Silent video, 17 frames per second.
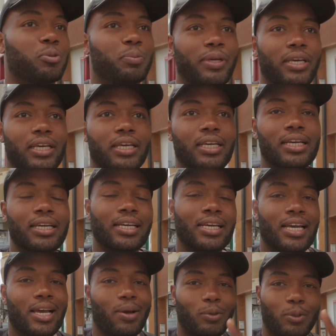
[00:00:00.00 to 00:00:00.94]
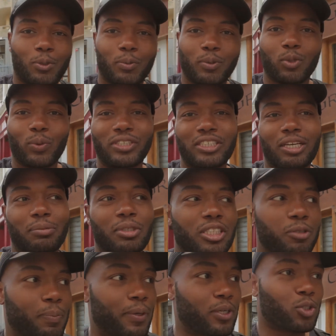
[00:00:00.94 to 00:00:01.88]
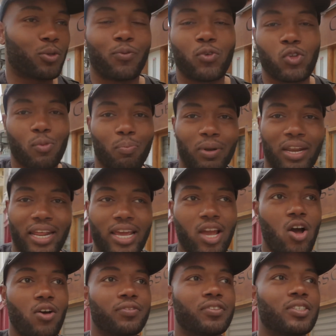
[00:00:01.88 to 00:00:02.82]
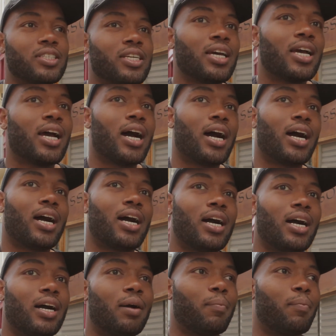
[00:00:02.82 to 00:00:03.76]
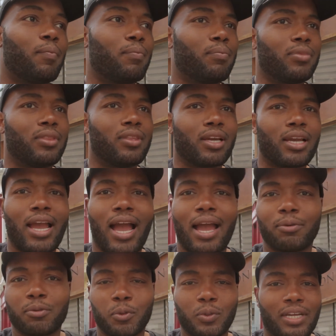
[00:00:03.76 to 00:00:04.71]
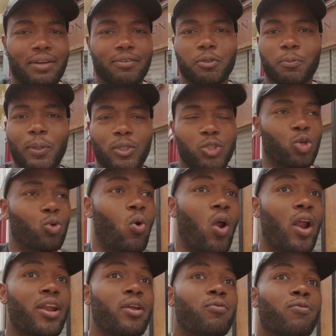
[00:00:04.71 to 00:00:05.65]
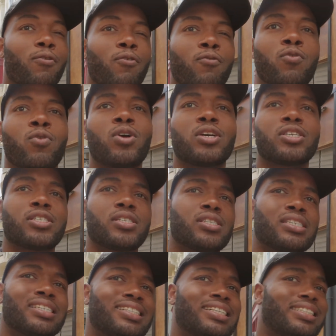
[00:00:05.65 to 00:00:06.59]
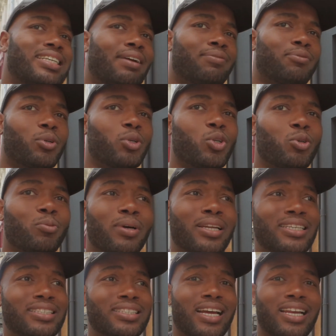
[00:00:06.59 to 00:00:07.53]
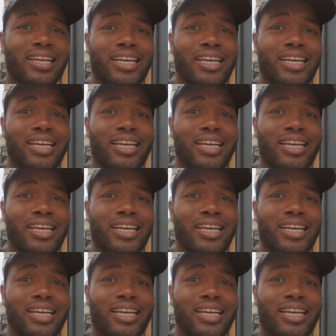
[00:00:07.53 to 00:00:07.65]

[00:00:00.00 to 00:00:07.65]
to be, supposed to be doing something special for the playoffs. Uh, the guy was supposed to have a special rendezvous for us this afternoon, but he's not